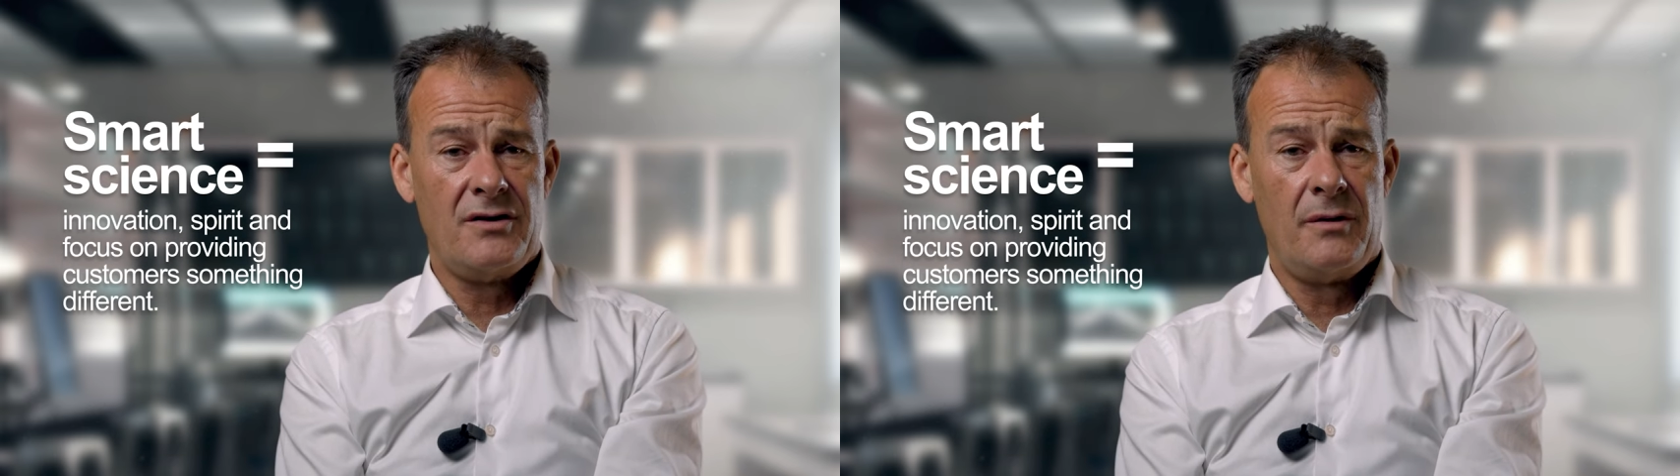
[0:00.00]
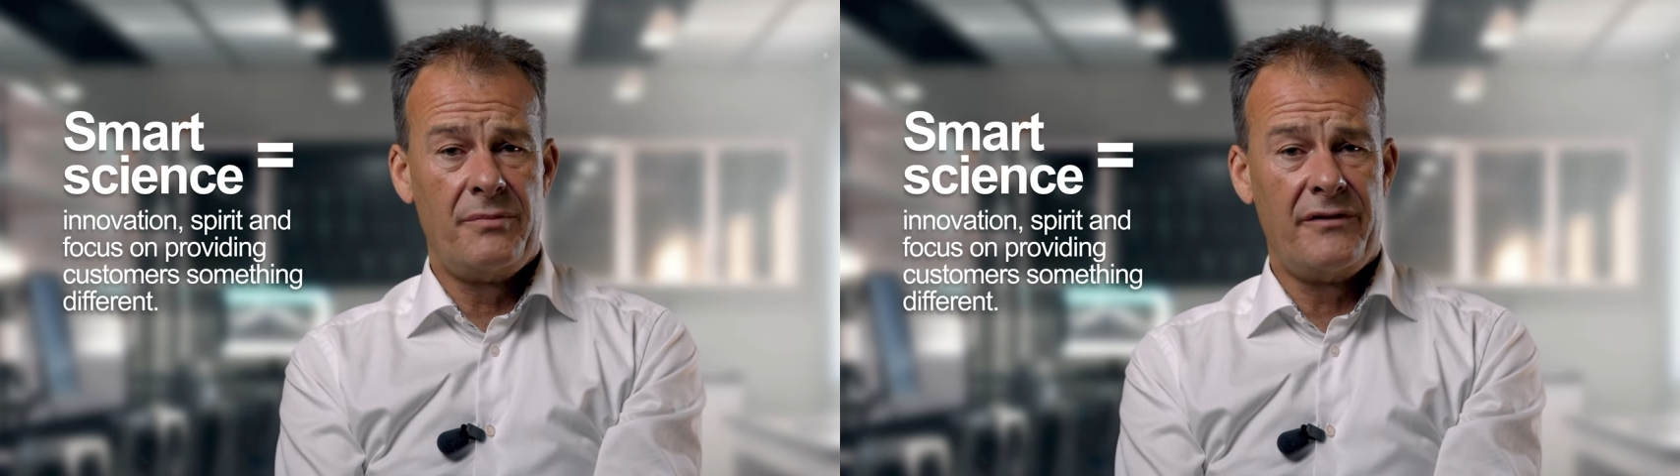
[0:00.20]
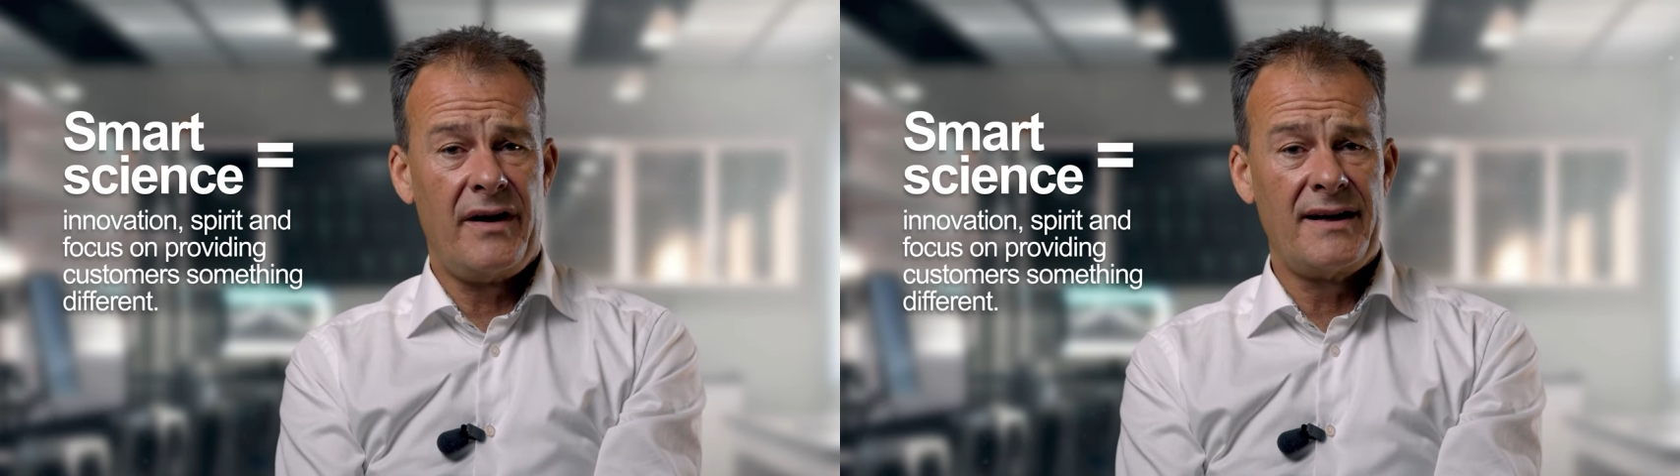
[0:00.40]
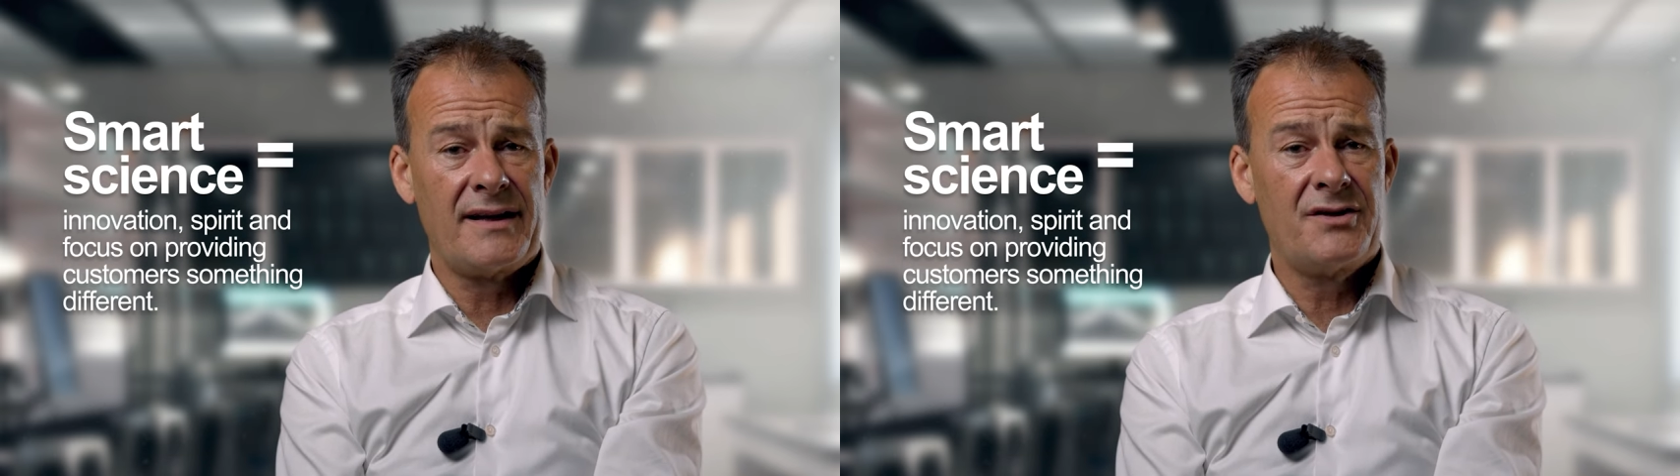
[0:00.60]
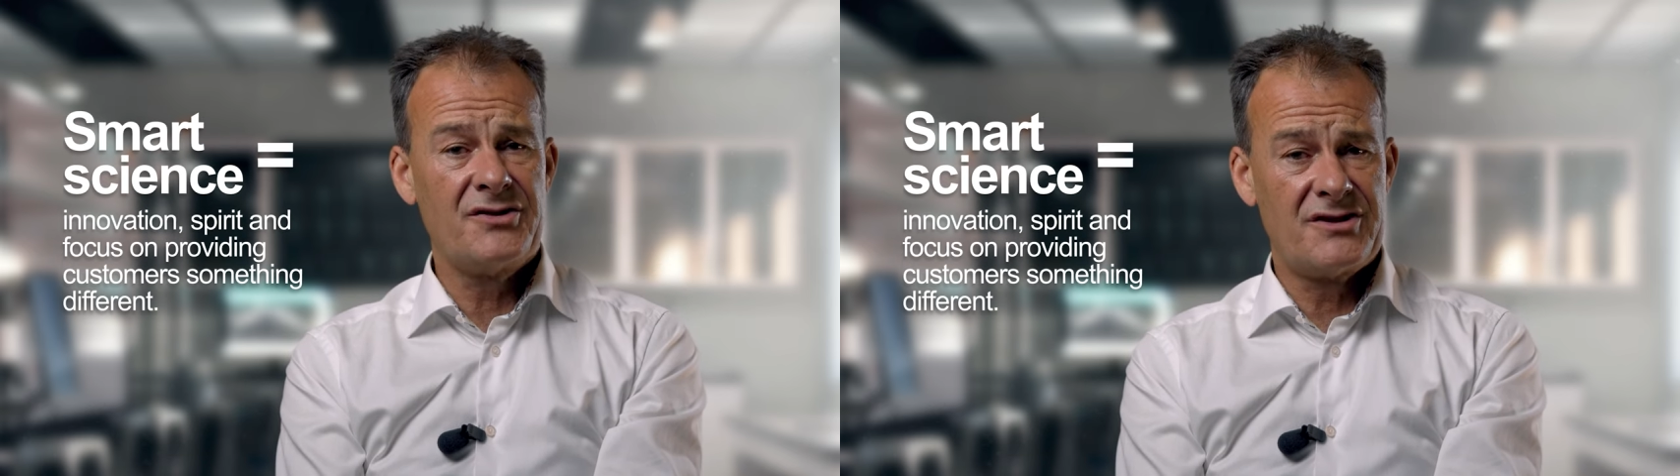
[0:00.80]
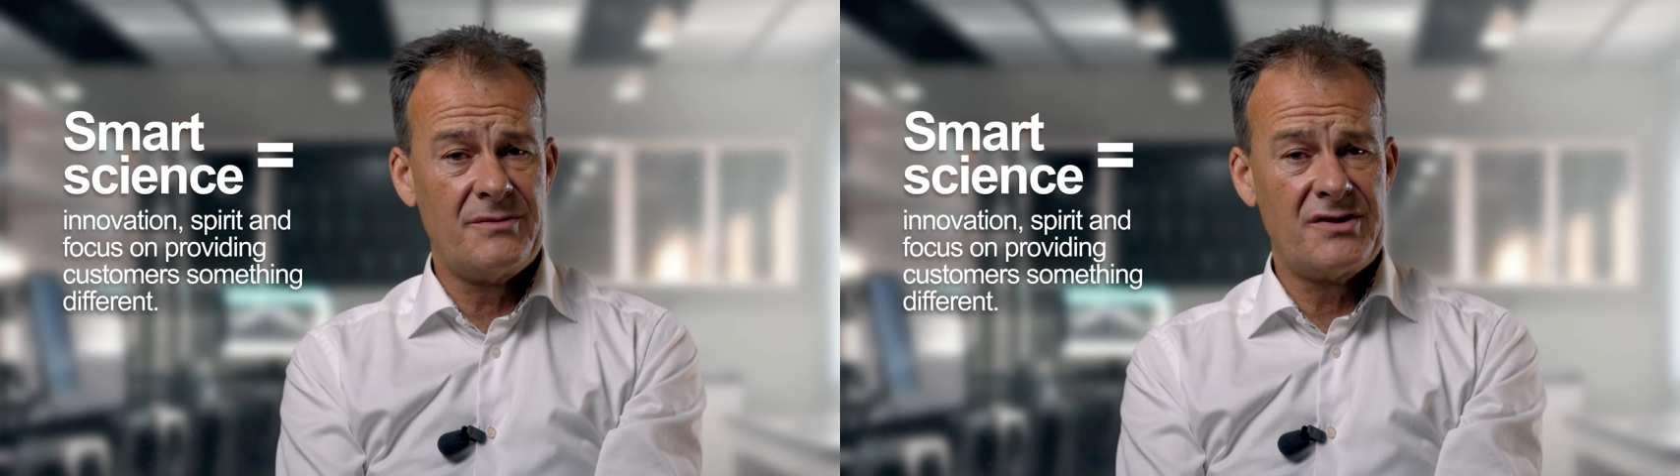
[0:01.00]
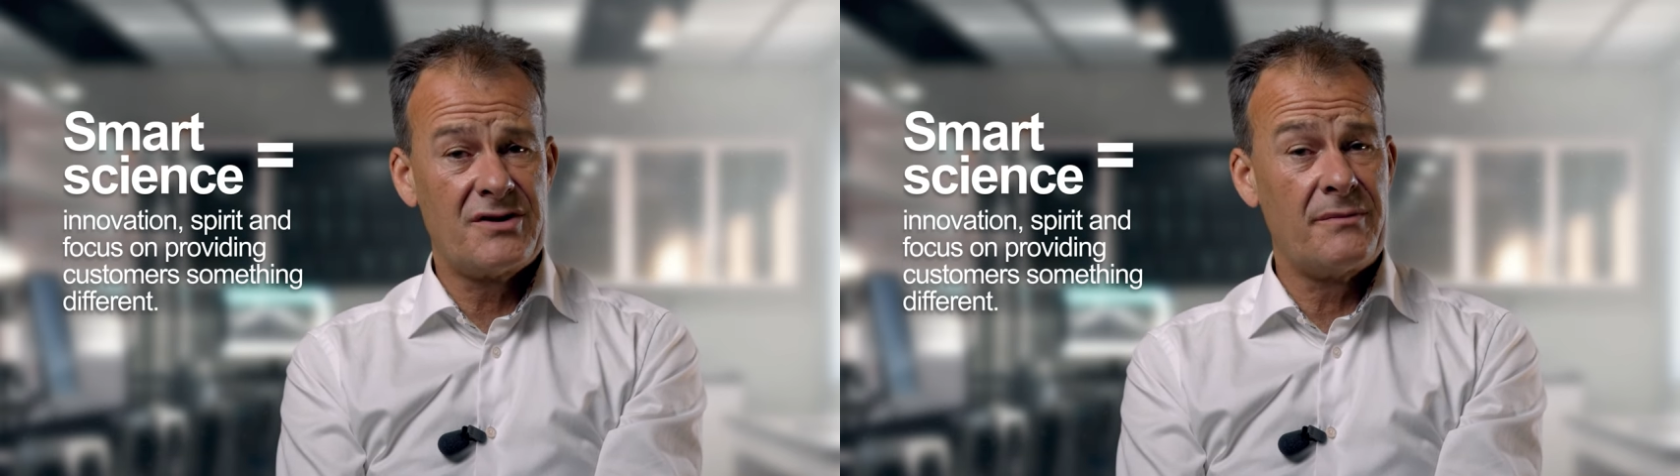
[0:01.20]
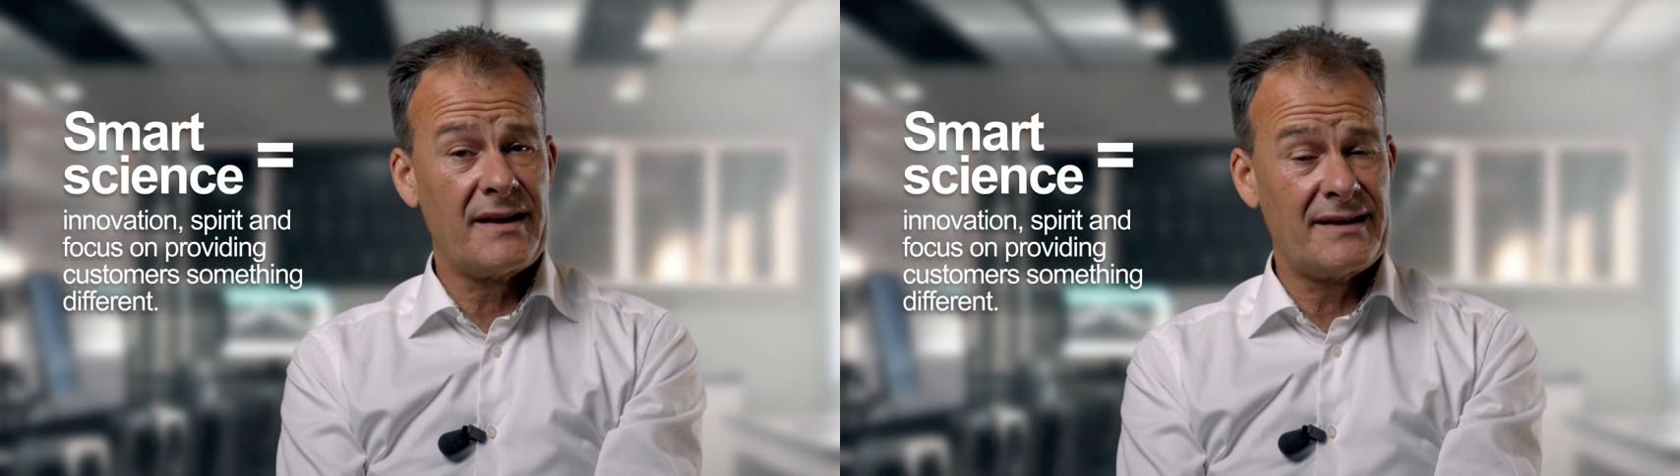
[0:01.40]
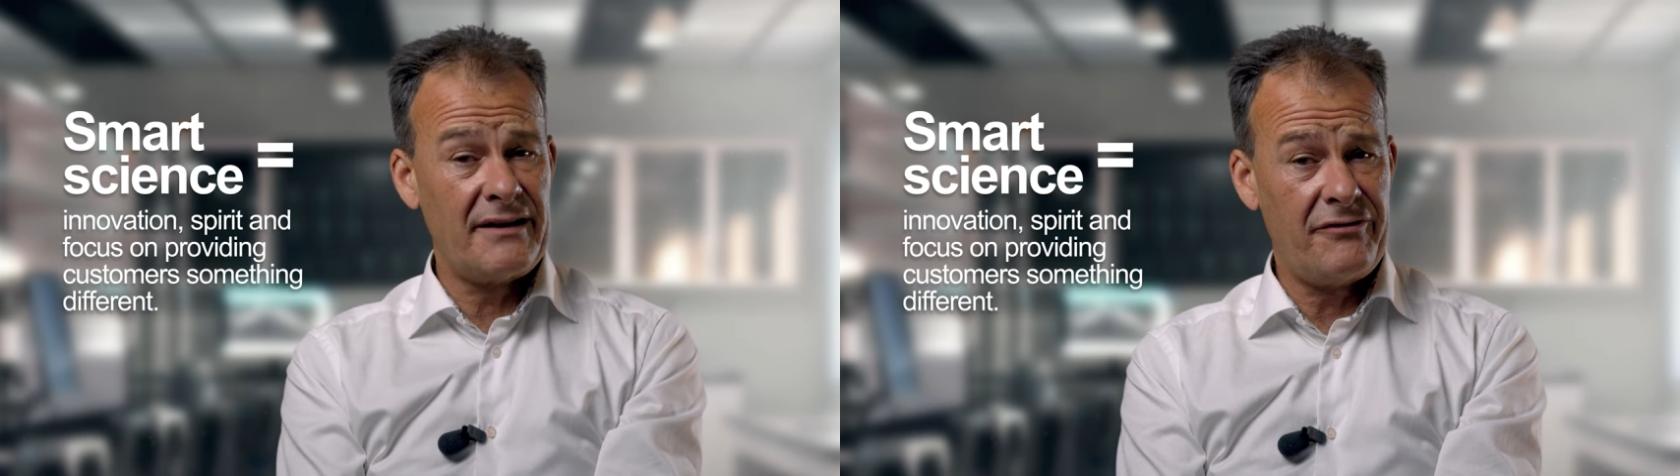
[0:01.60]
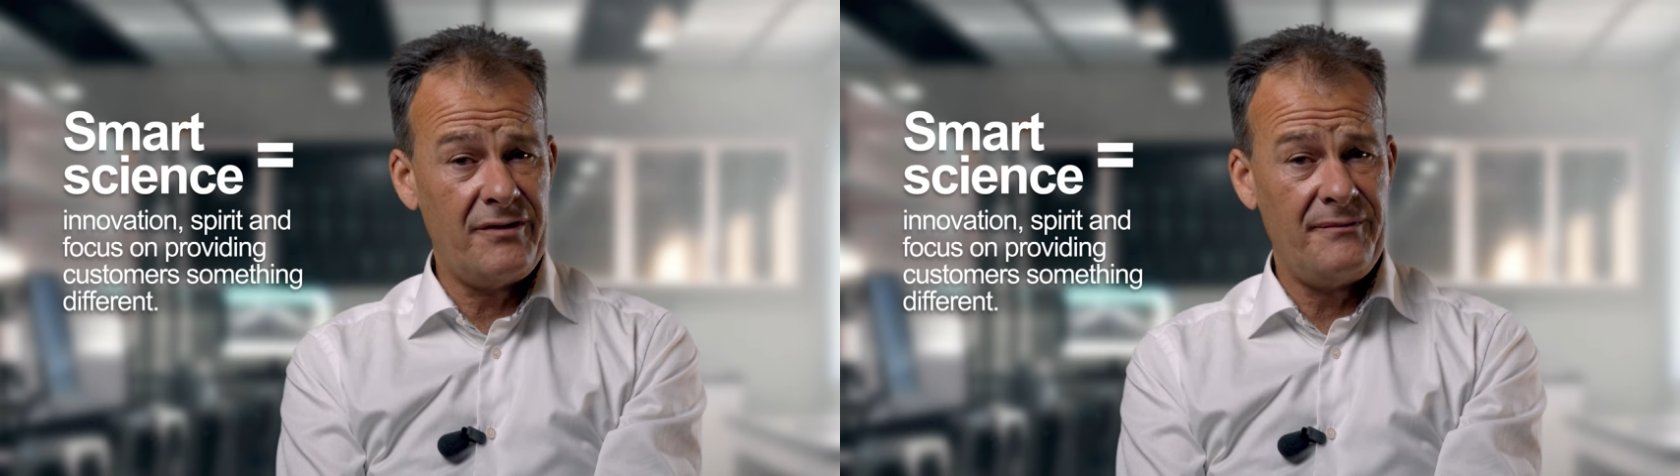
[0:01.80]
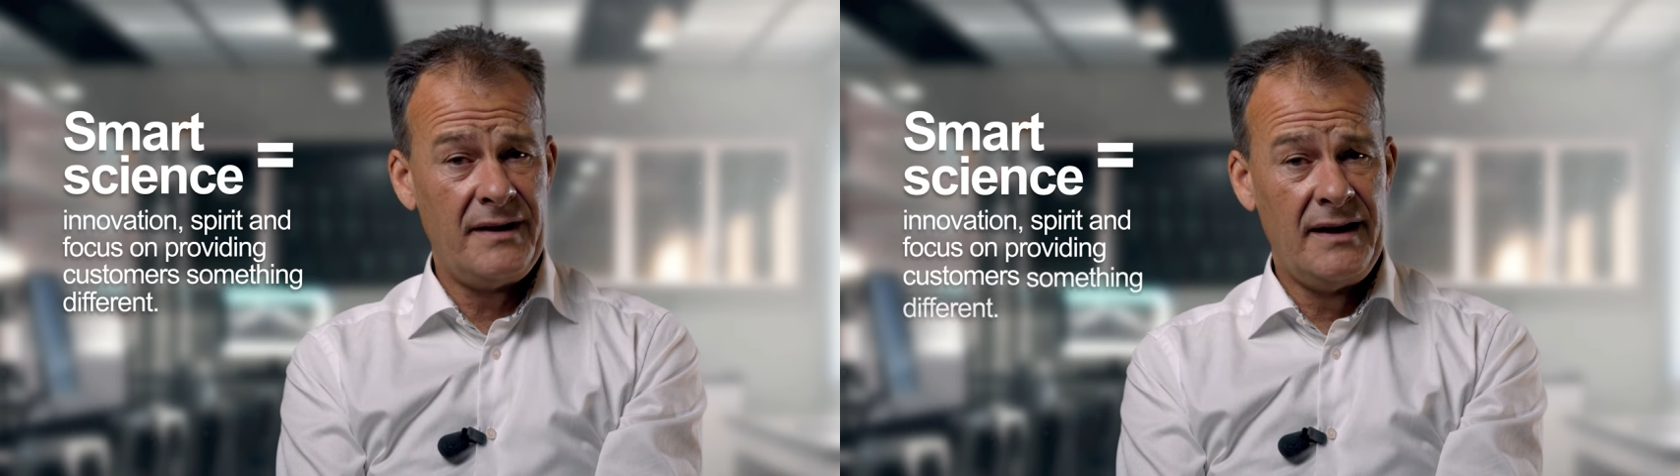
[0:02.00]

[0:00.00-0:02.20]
on providing customers something different.